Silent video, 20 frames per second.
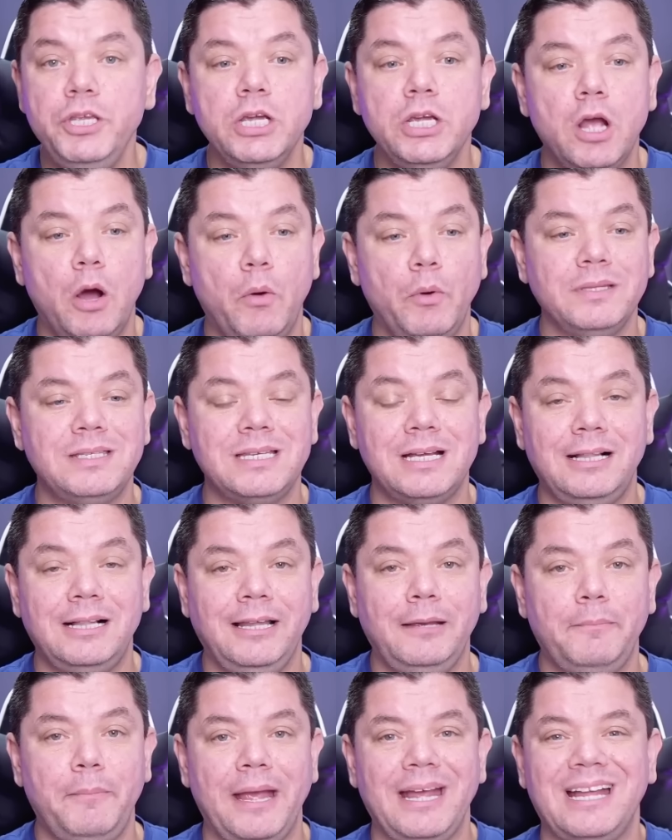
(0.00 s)
you go on to
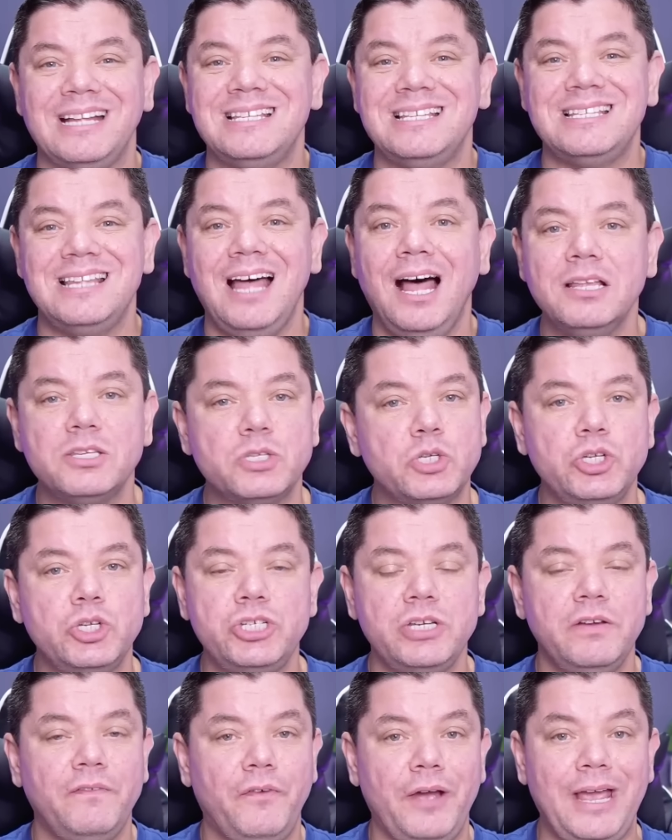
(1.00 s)
ClickBank and start
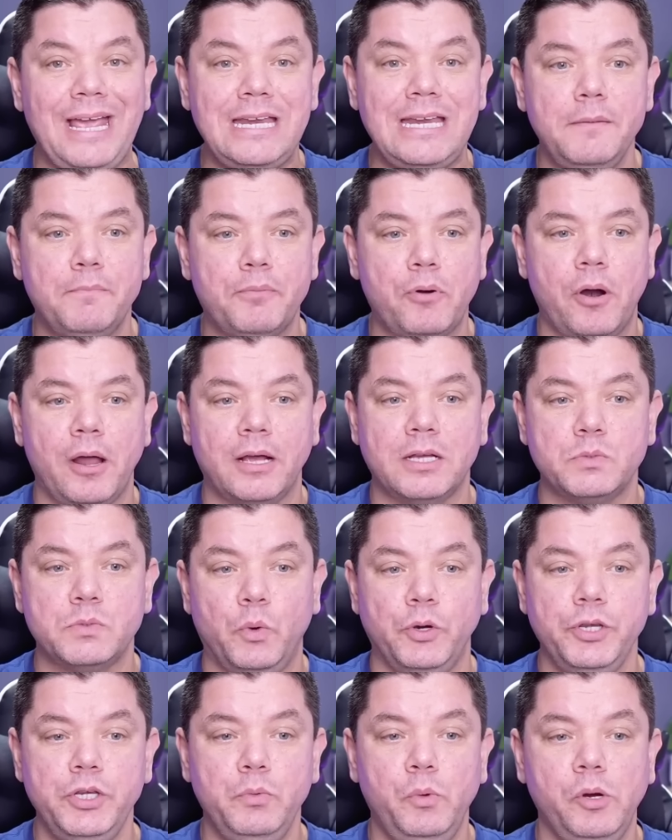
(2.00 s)
searching for any products,
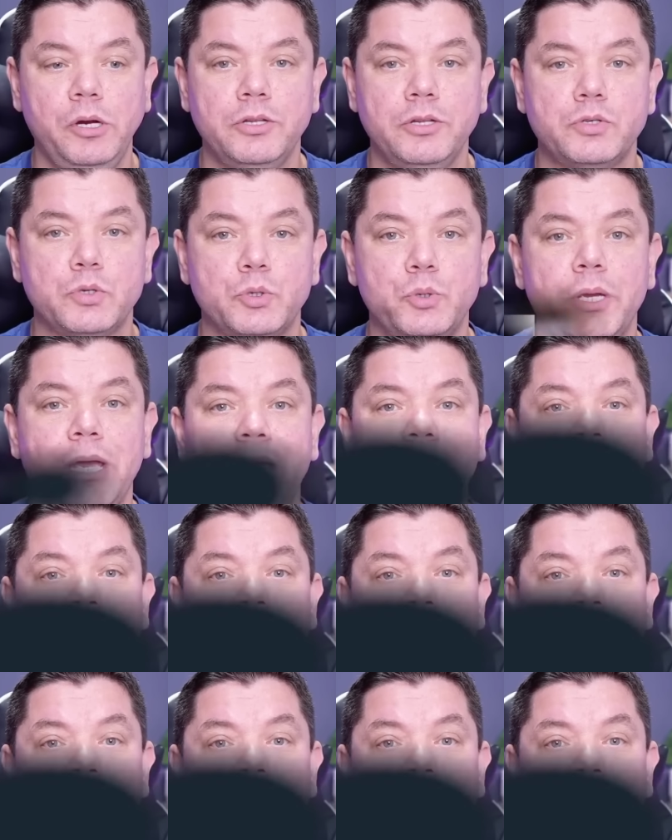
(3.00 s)
what you want to do